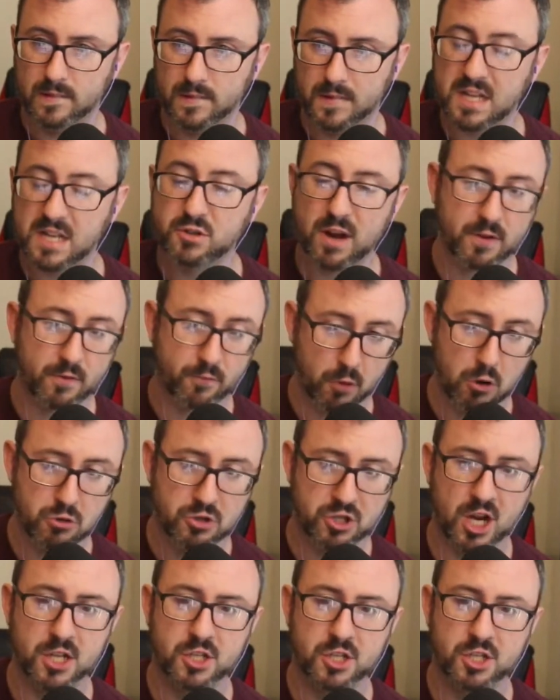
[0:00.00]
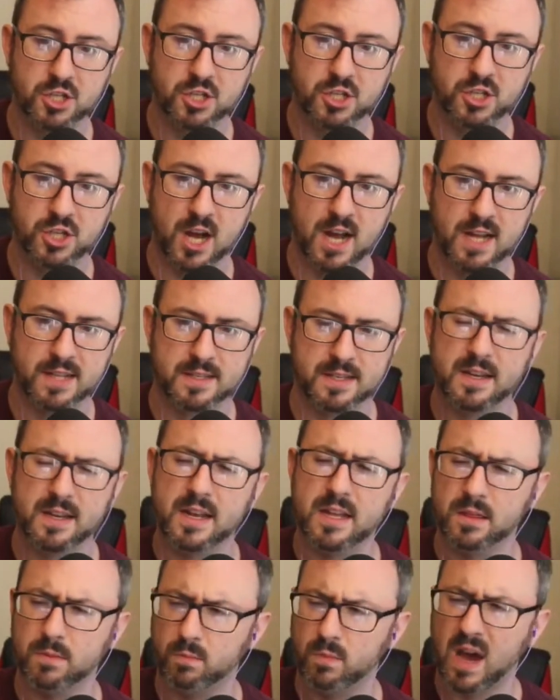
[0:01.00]
They drafted Roschon Johnson
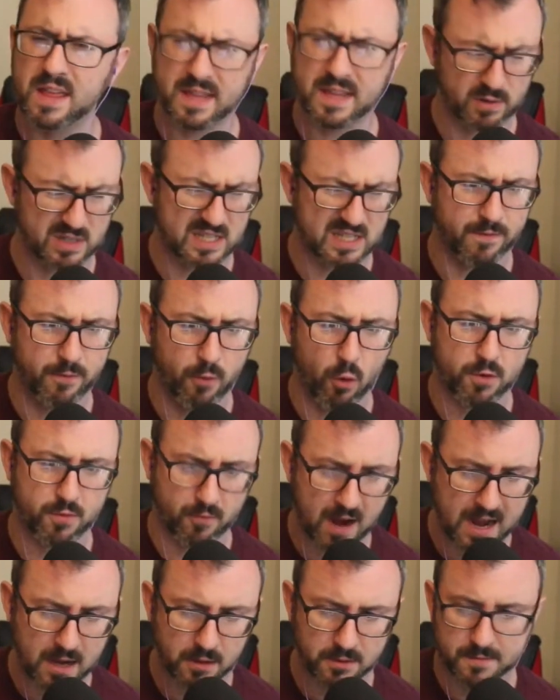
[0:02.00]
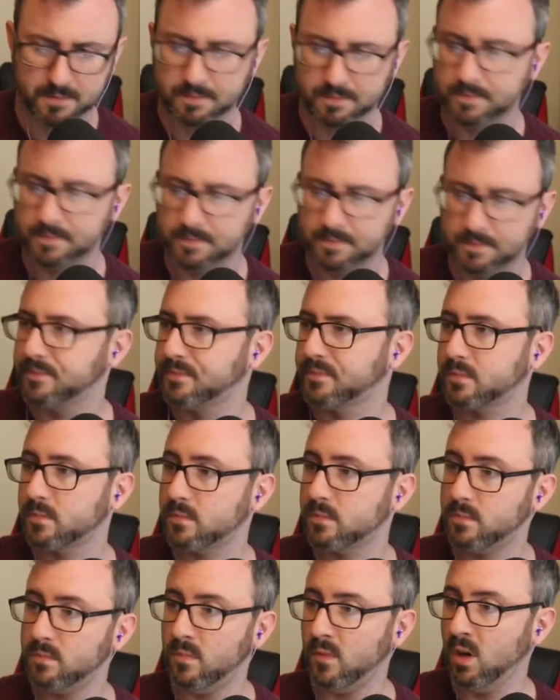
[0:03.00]
in, I think it was the 4th round.
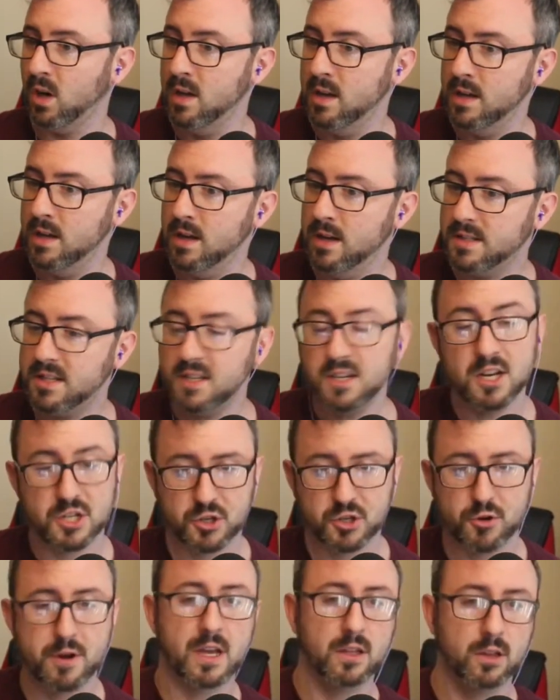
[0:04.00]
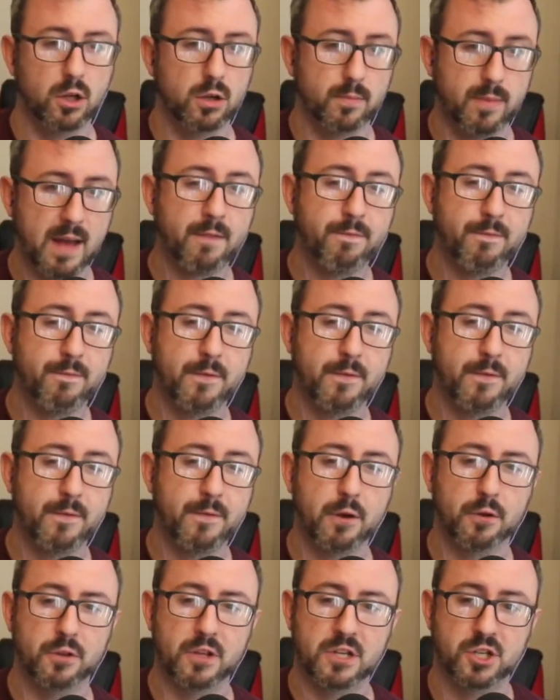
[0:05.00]
It's an intriguing little backfield
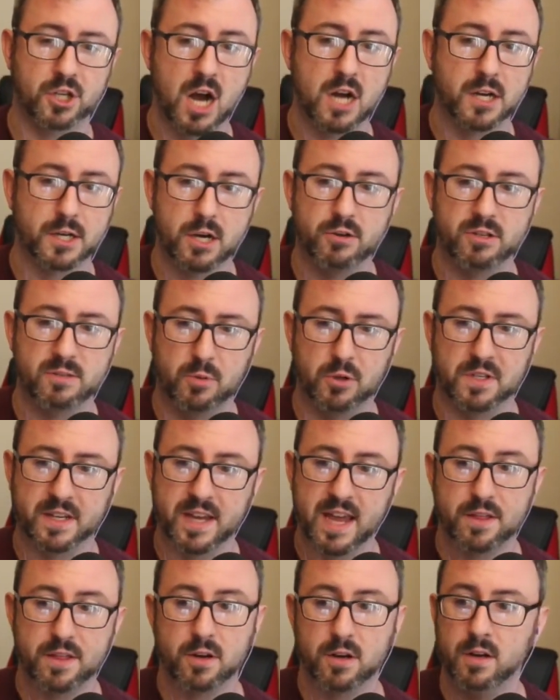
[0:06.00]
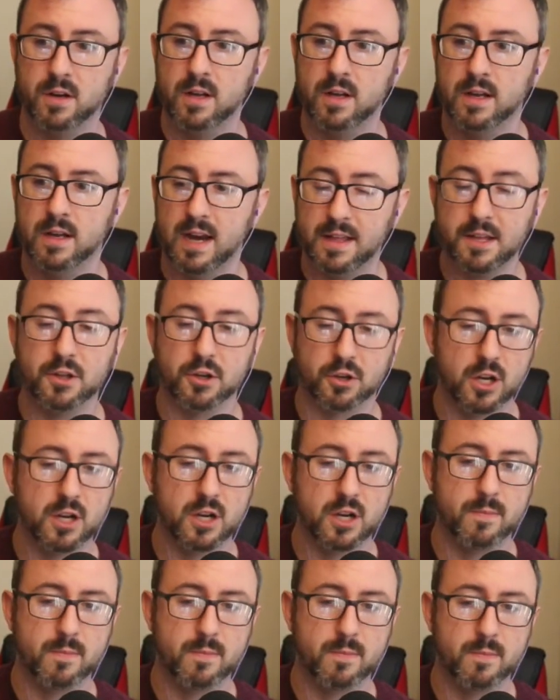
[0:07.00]
that Chicago has put together. I think they're
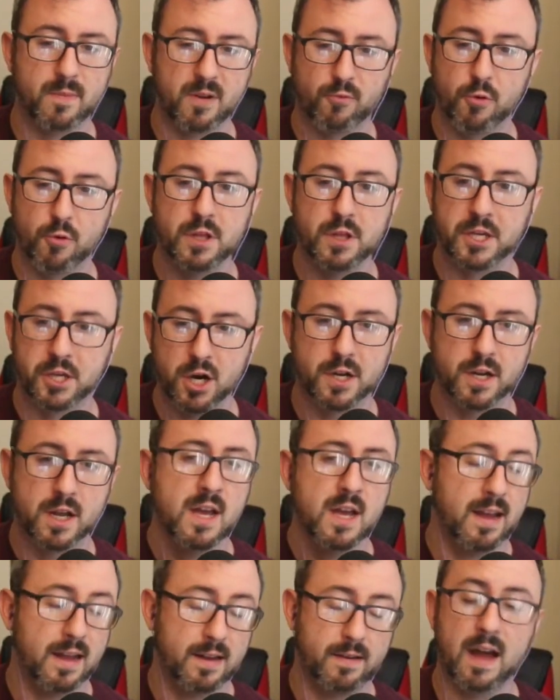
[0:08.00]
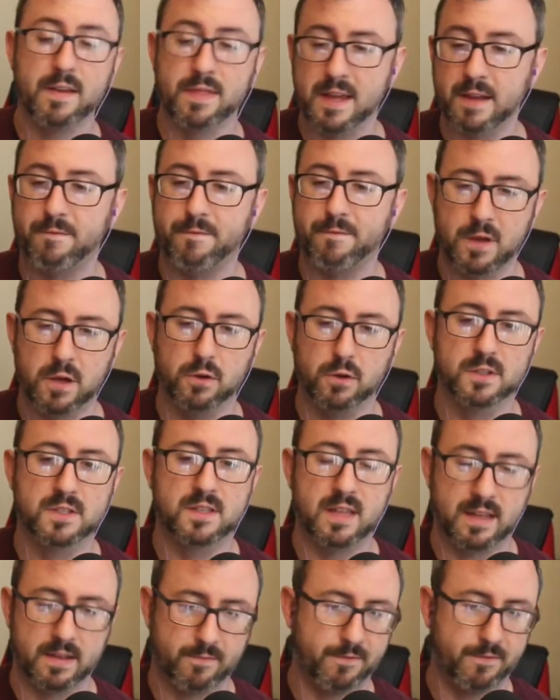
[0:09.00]
going to be really good. And I think
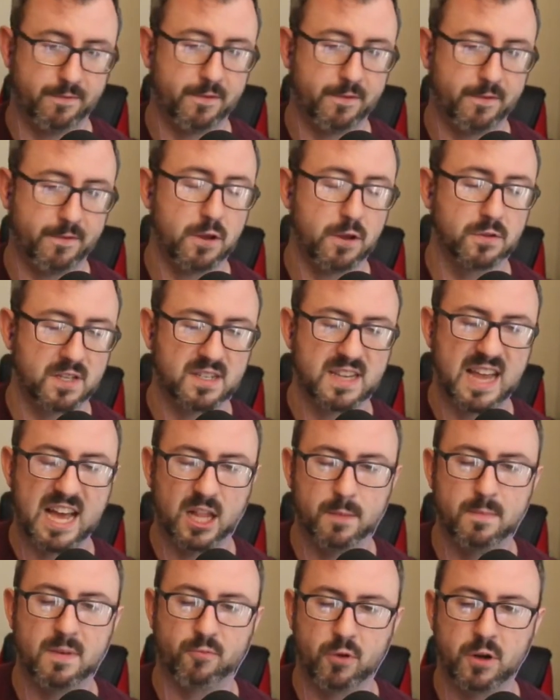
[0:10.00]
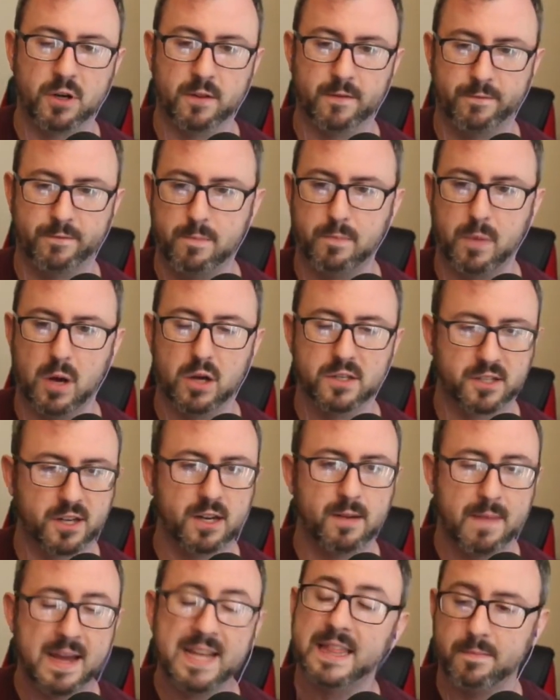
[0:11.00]
Fields' element running the football is
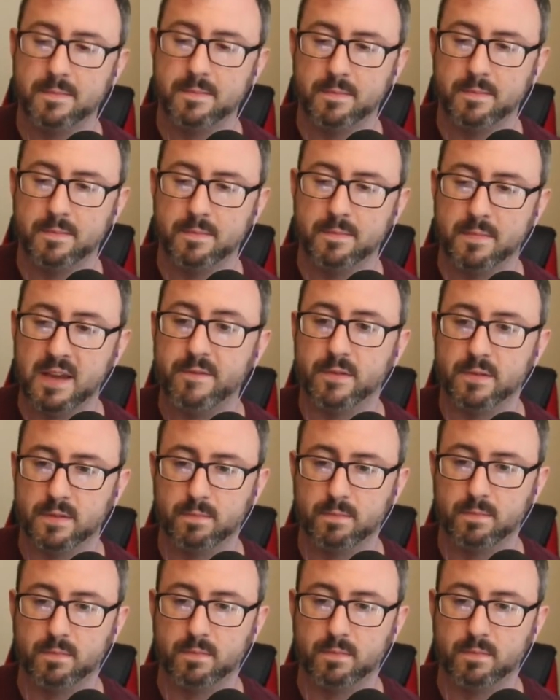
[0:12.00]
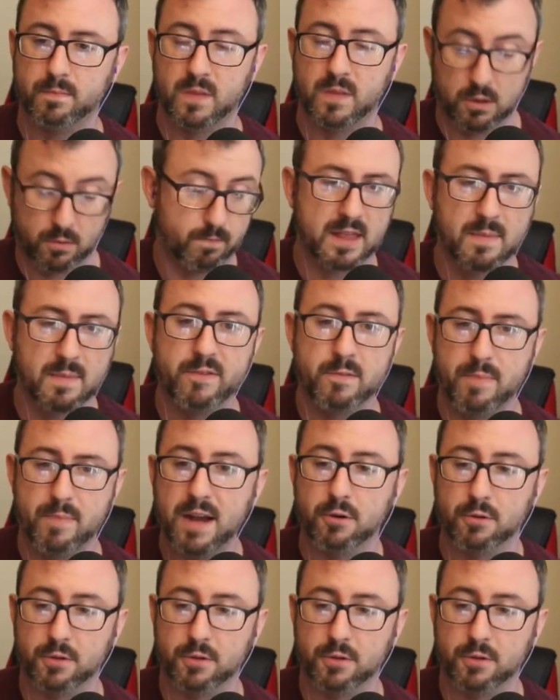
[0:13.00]
going to make them even better.